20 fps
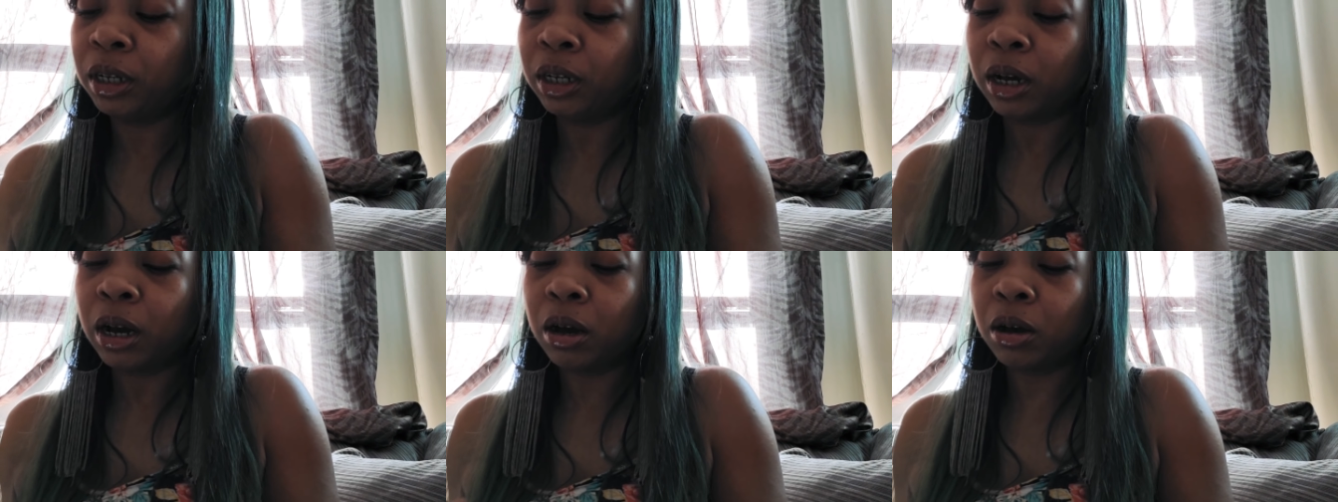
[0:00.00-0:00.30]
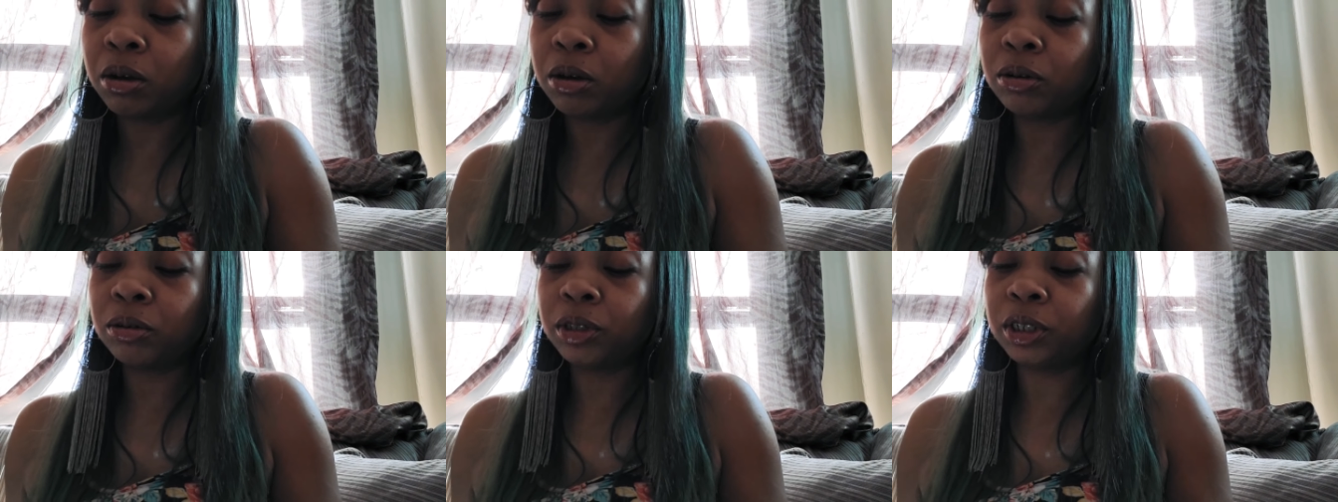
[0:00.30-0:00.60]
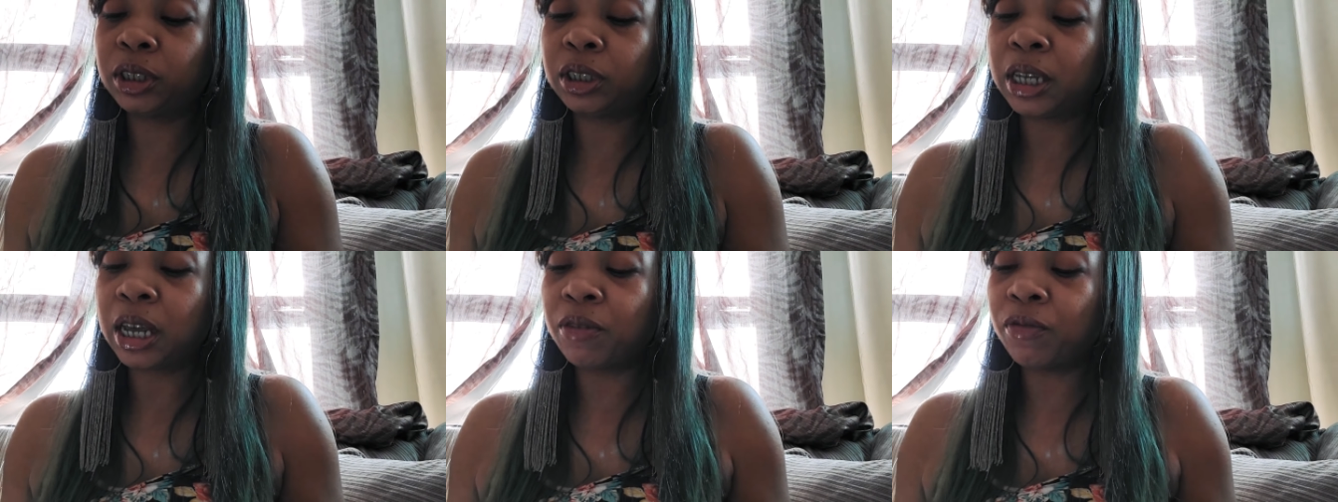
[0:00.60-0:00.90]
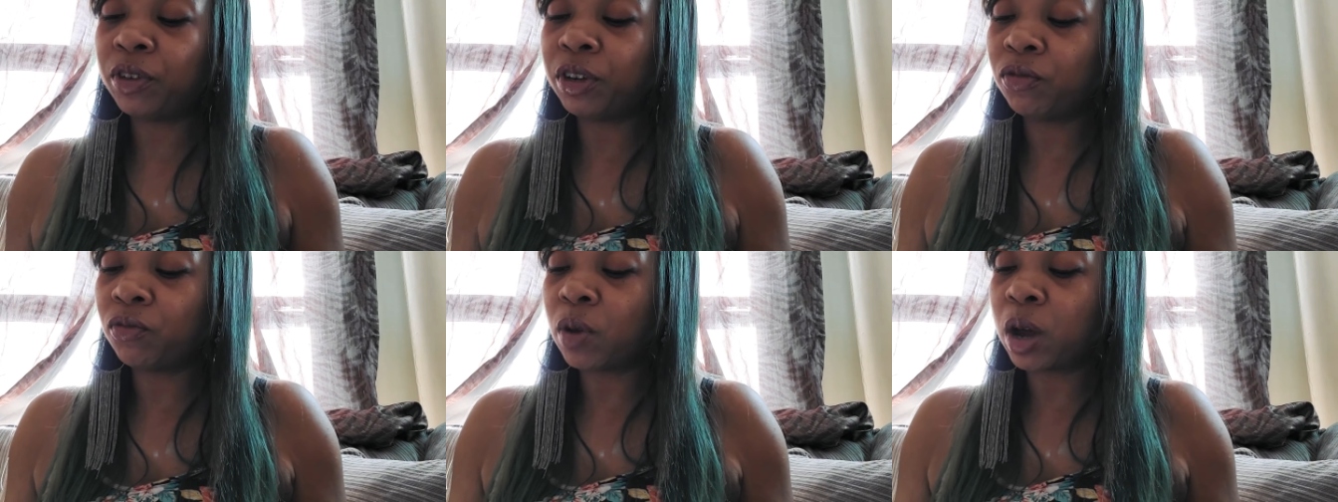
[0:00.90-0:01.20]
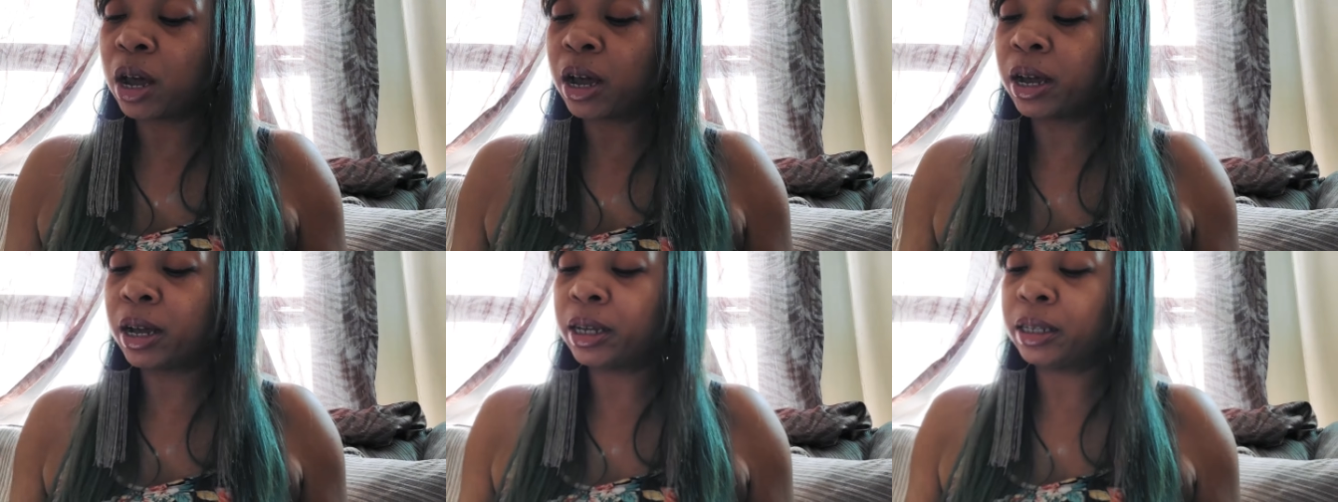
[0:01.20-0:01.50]
Oh, the Seven of
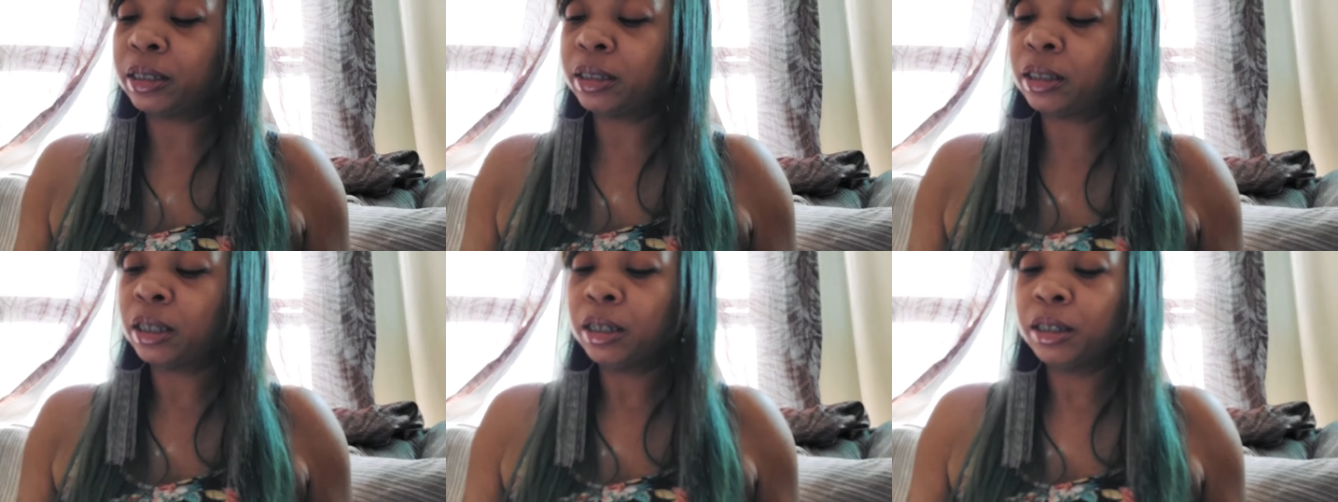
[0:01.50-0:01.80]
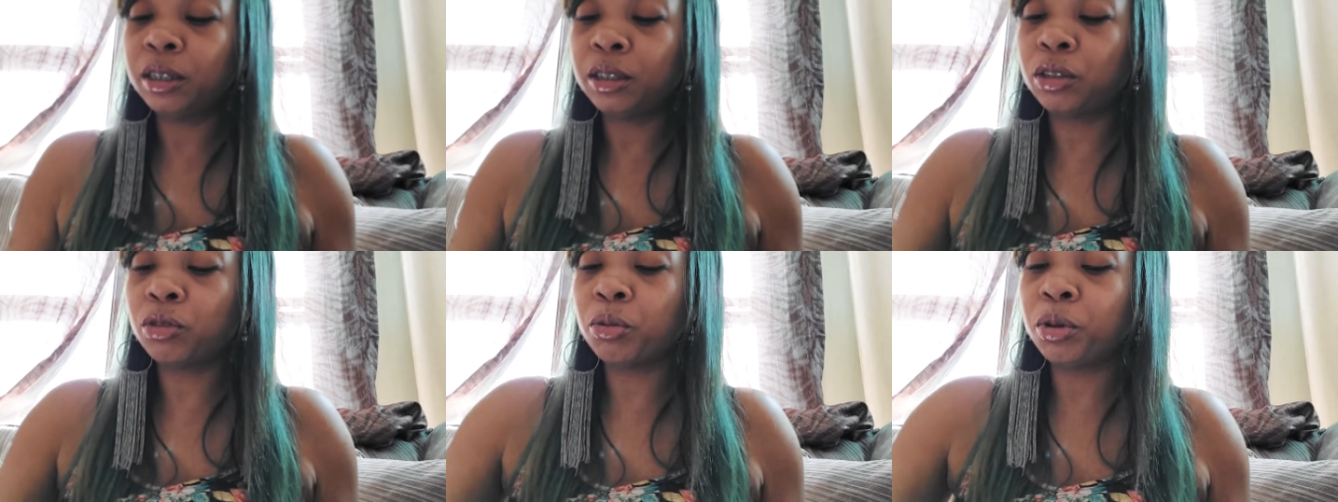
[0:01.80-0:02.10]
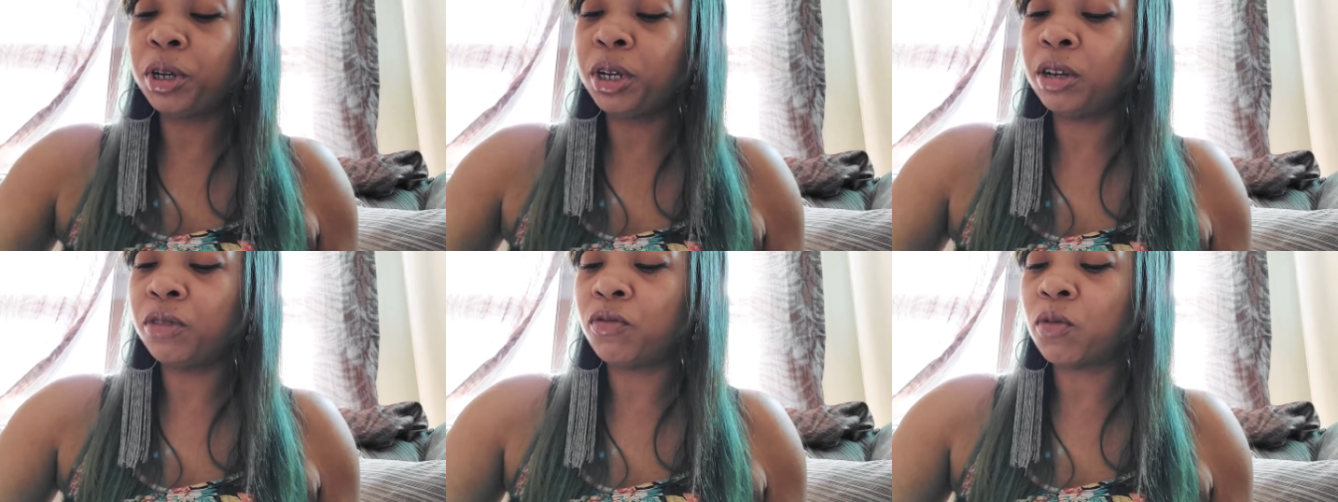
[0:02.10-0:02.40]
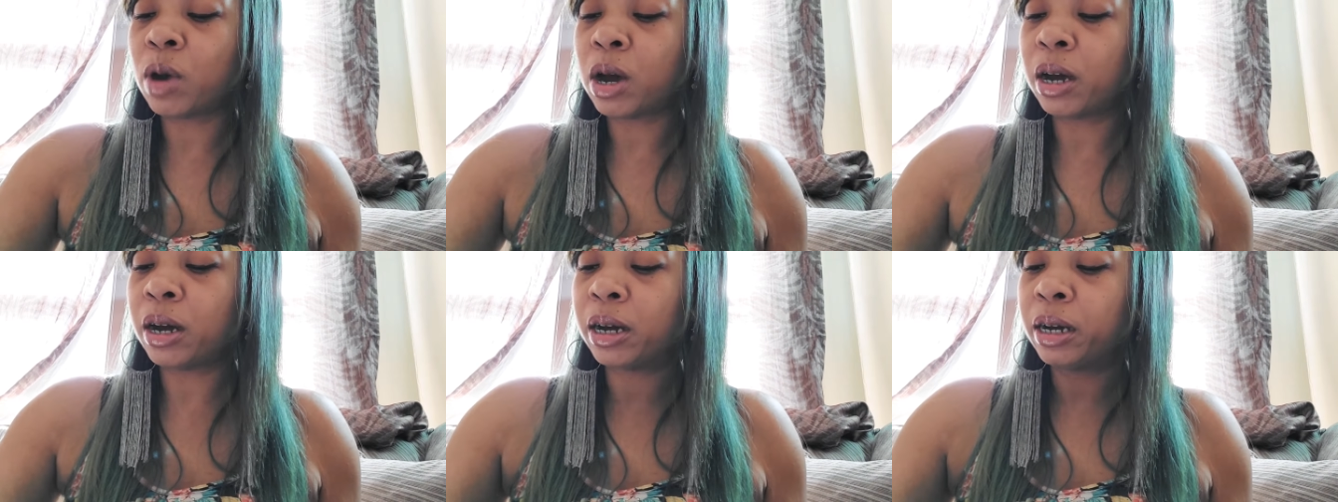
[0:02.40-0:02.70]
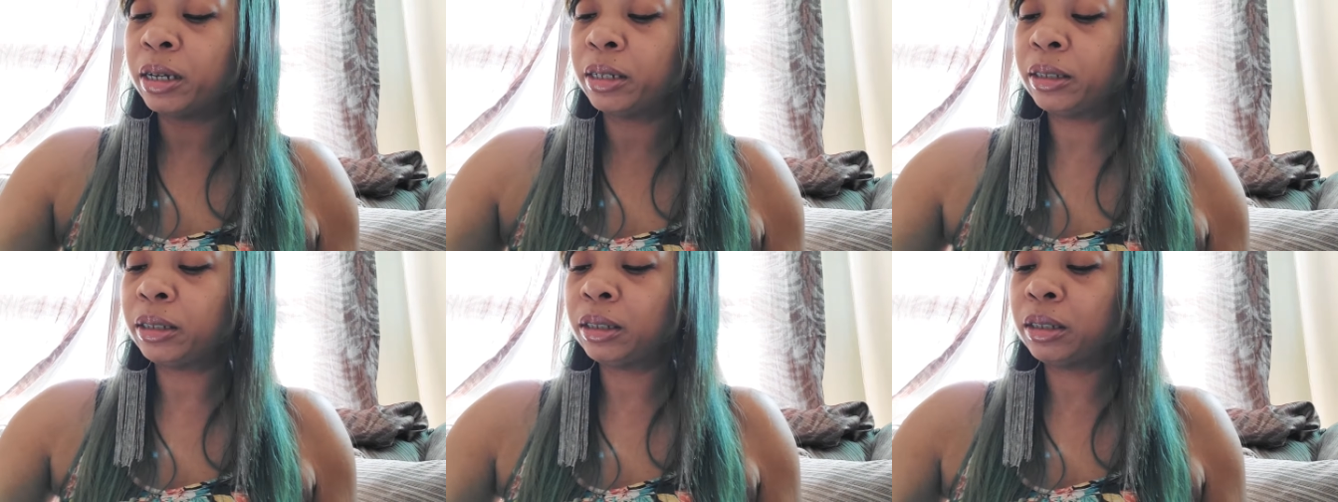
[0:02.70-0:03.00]
Wands, the Three of
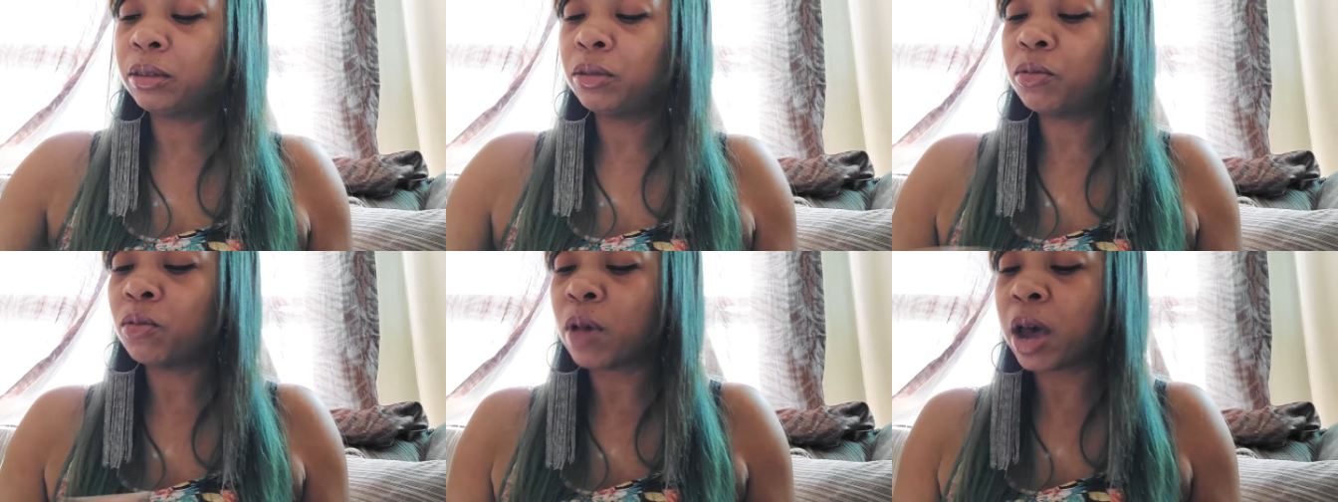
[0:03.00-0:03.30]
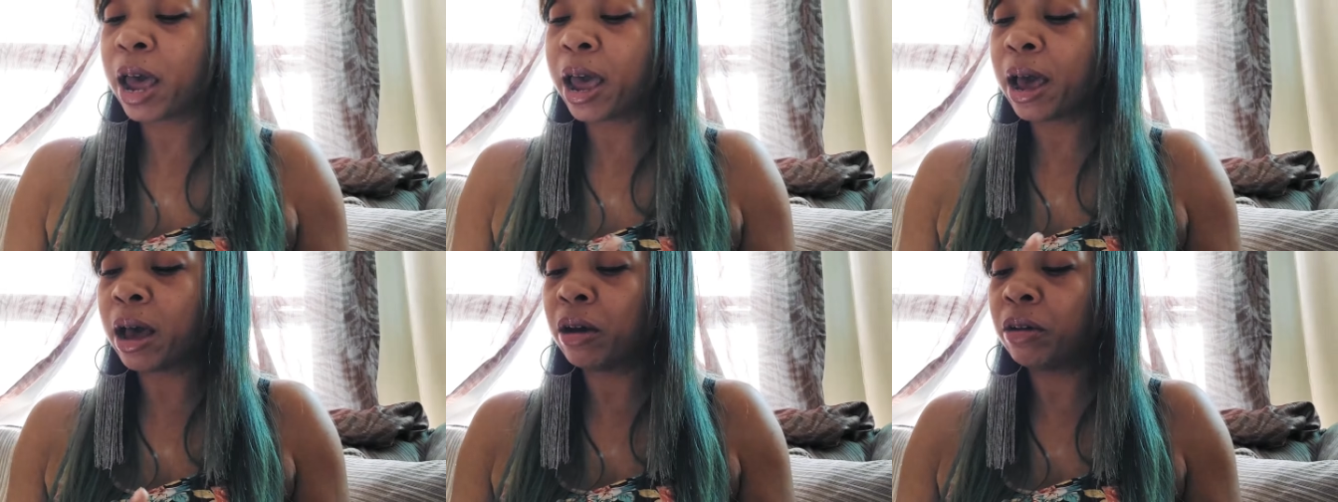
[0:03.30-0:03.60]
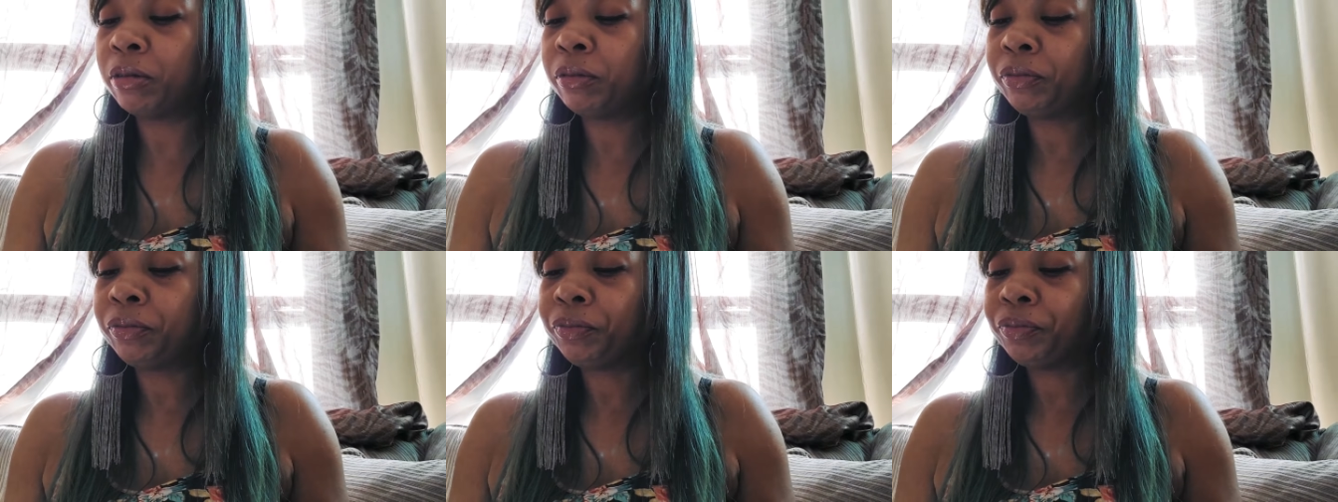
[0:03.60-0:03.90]
Wands. Wow.